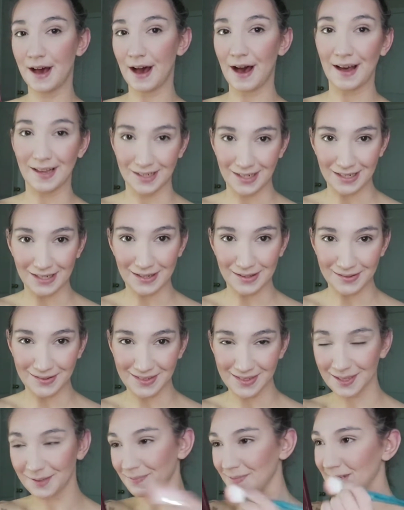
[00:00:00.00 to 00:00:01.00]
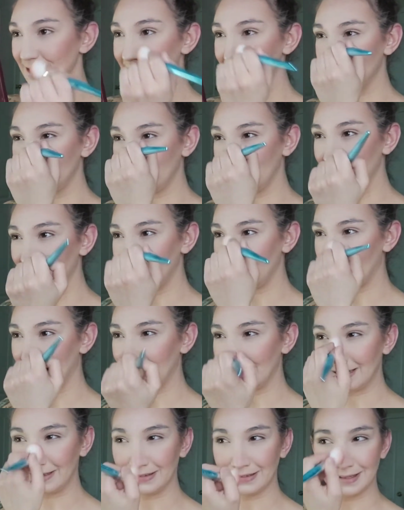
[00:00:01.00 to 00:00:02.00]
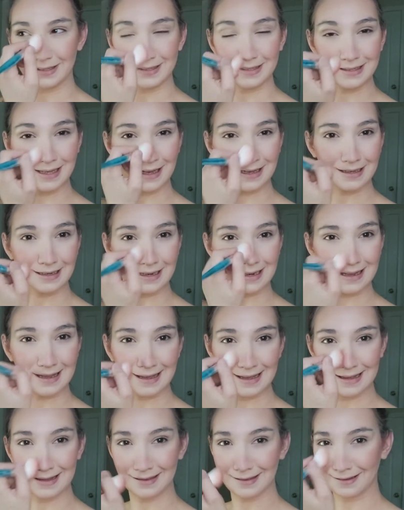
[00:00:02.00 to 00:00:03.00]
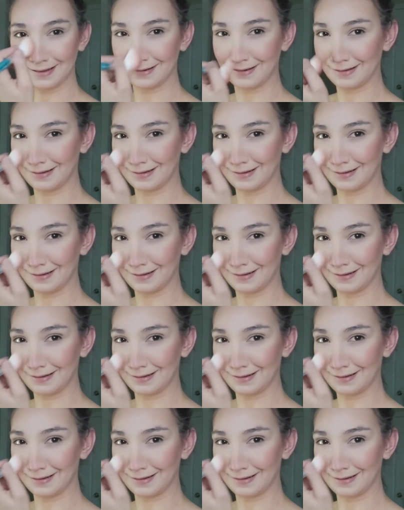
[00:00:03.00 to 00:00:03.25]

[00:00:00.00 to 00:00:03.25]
on the nose just to give that little sun-kissed